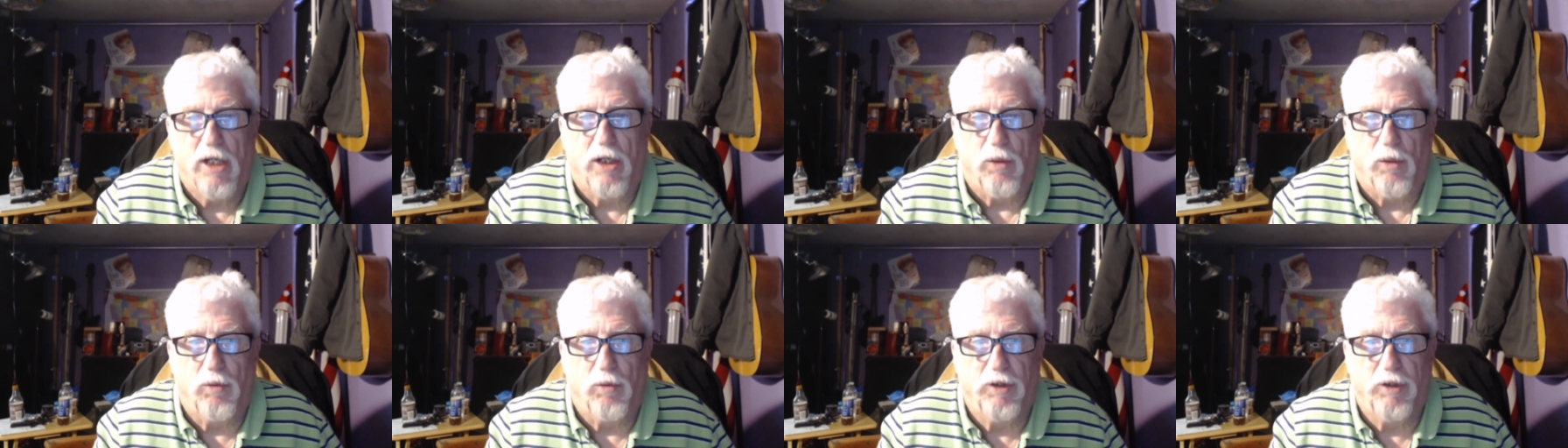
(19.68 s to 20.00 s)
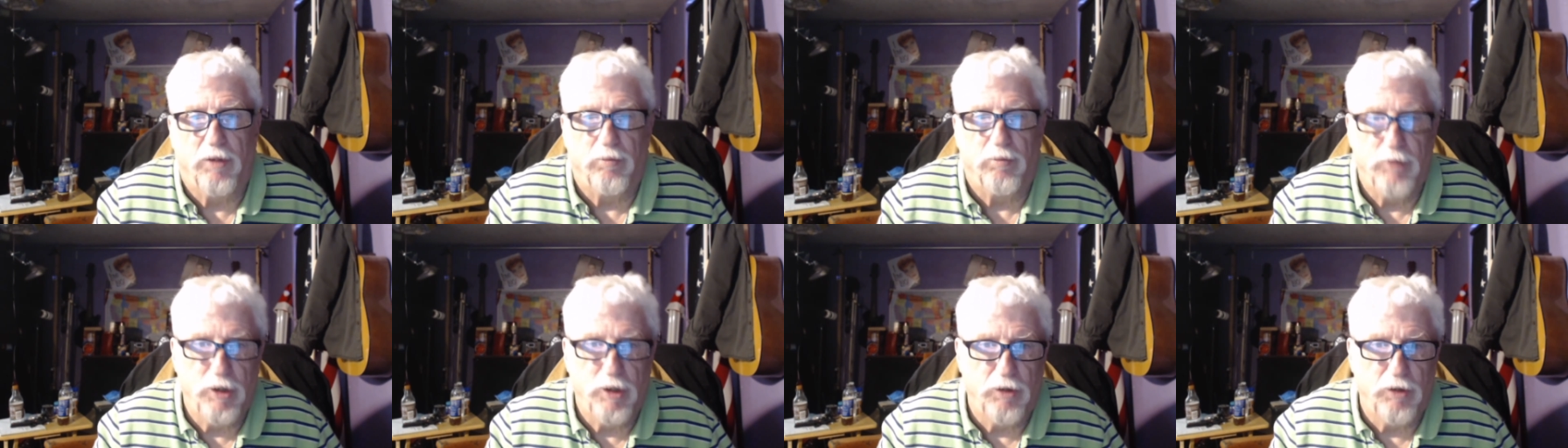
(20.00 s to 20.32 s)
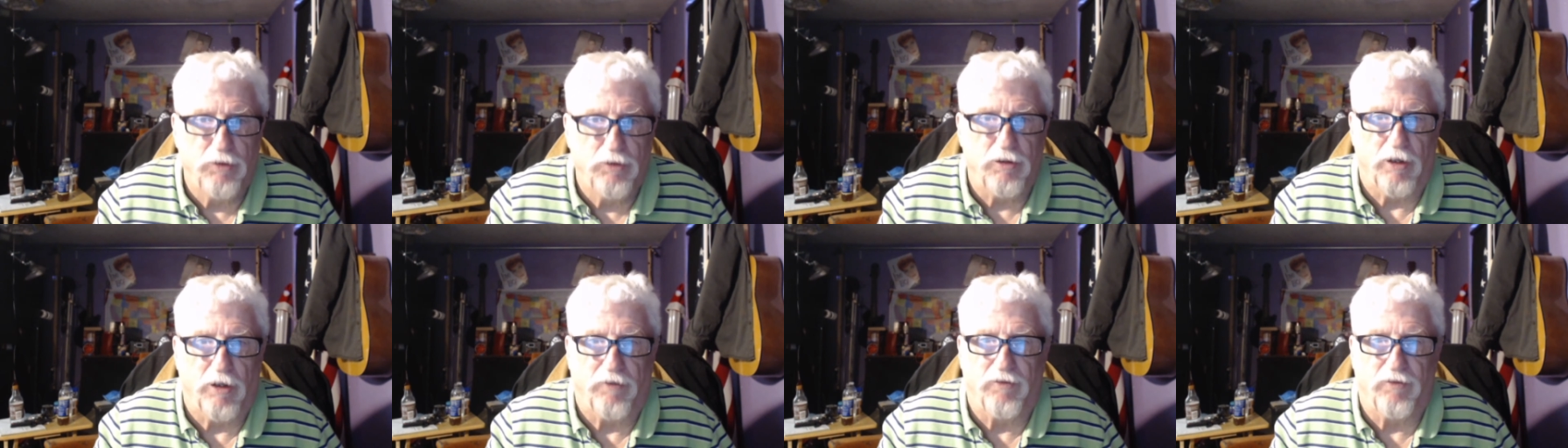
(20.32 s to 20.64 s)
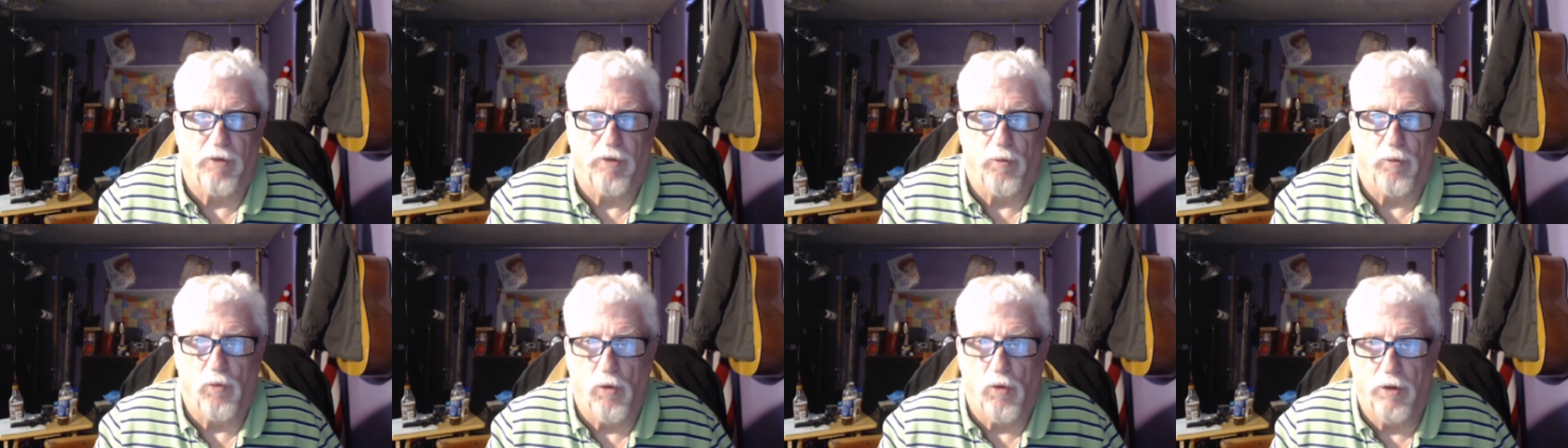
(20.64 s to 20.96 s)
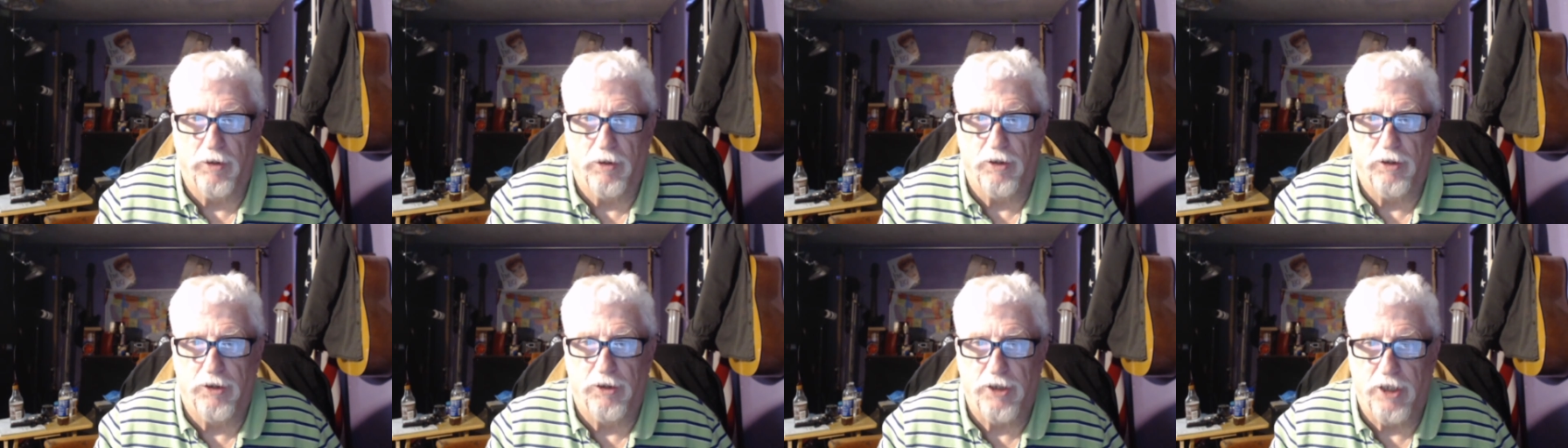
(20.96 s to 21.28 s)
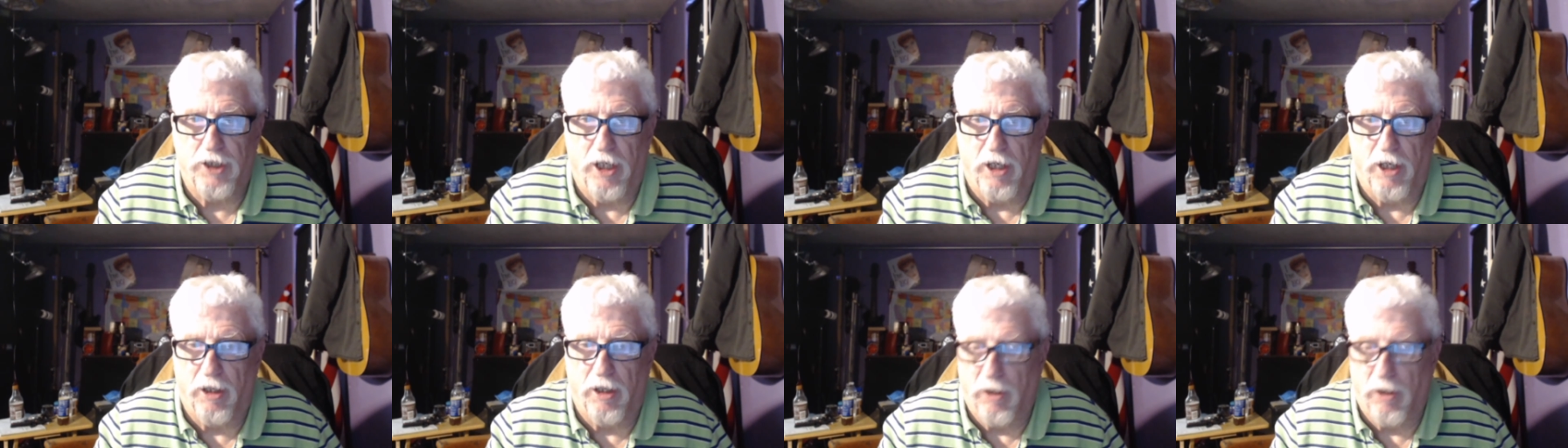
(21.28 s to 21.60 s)
with music from
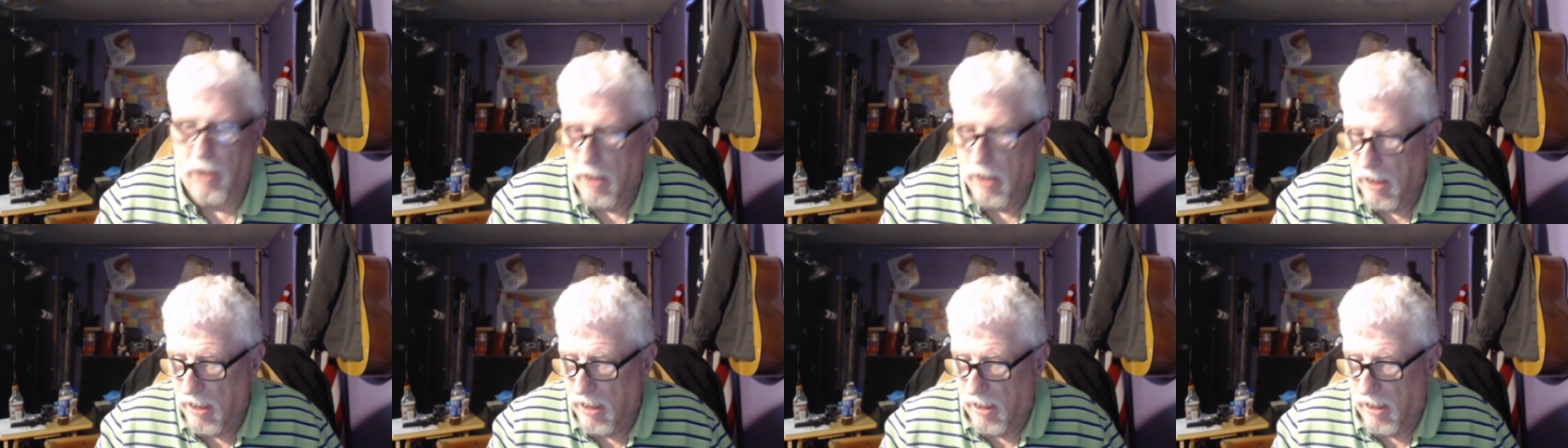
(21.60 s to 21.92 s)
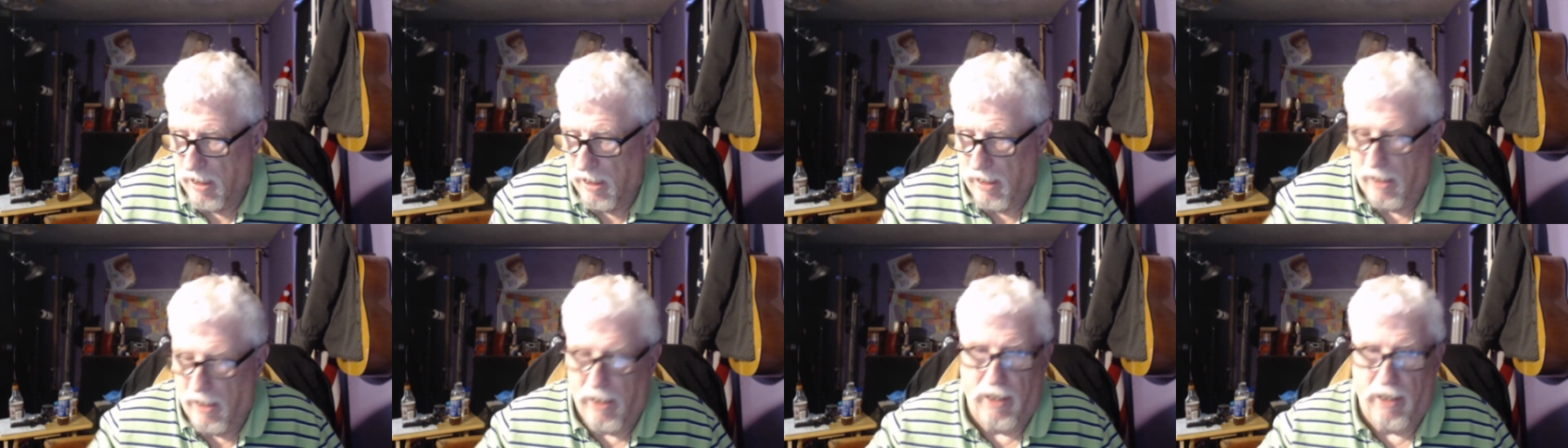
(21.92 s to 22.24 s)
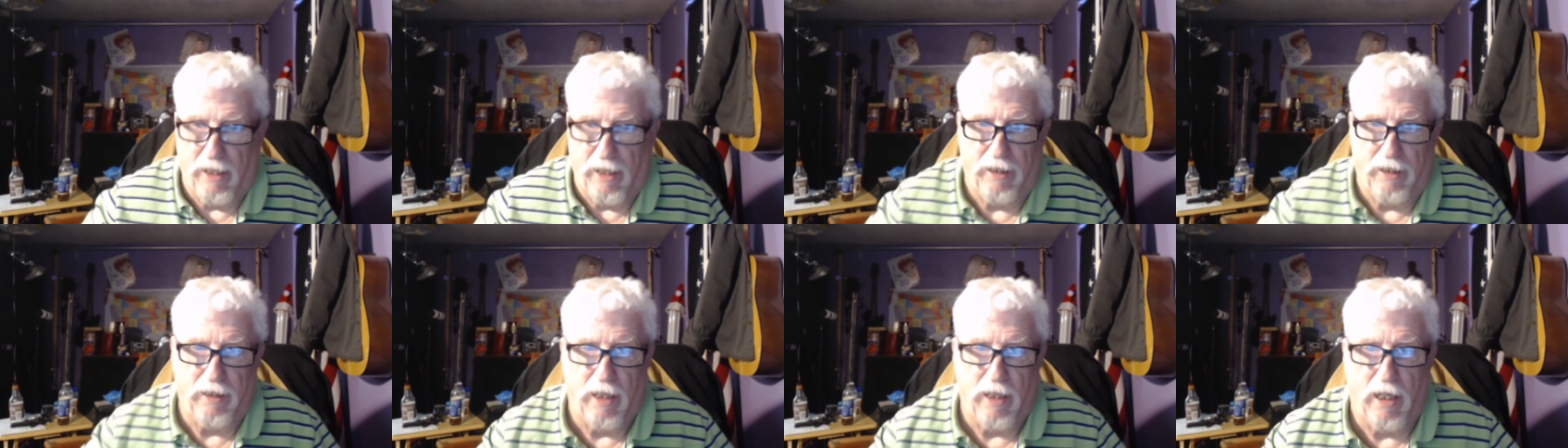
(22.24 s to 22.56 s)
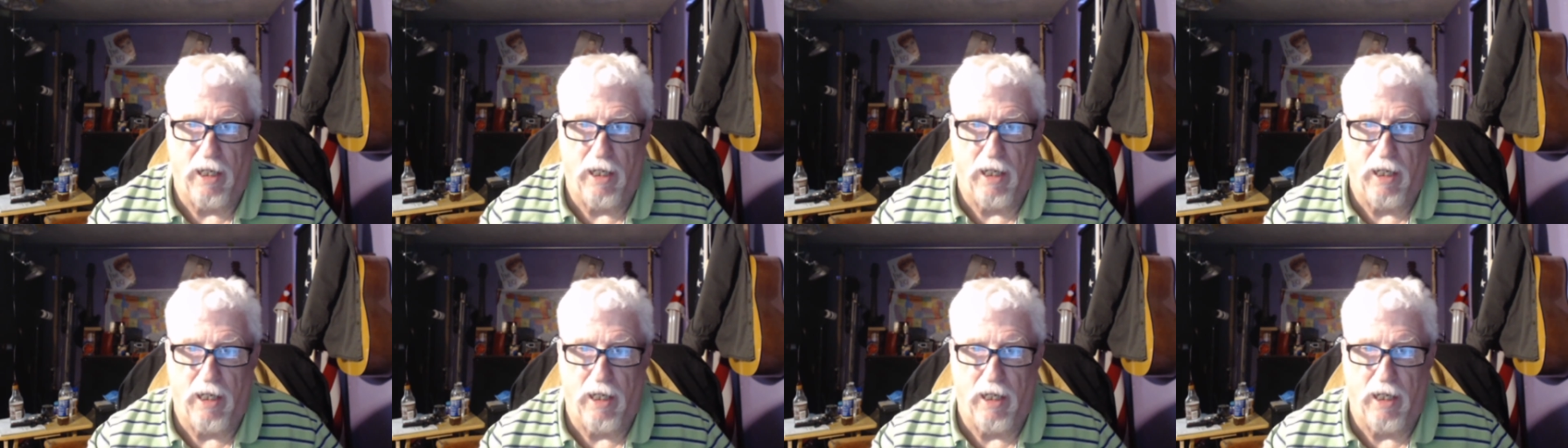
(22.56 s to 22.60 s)
Wondershare, and